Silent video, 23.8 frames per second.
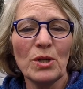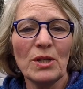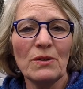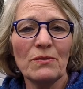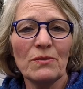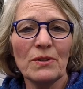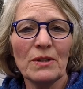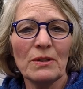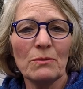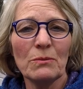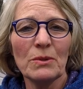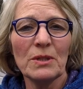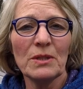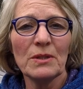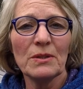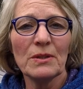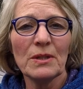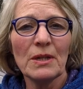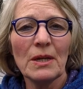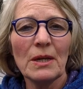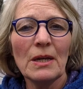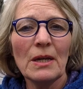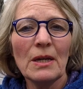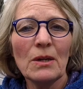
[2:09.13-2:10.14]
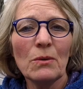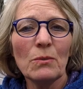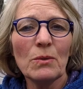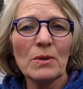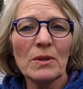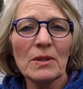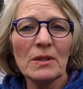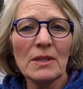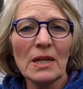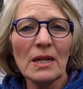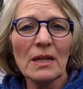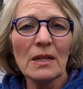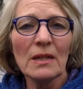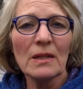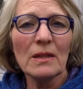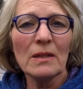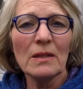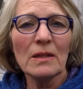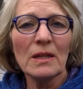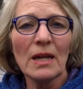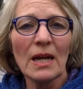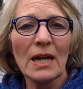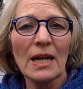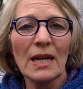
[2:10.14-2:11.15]
weaving with
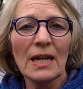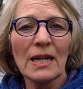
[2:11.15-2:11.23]
nettle,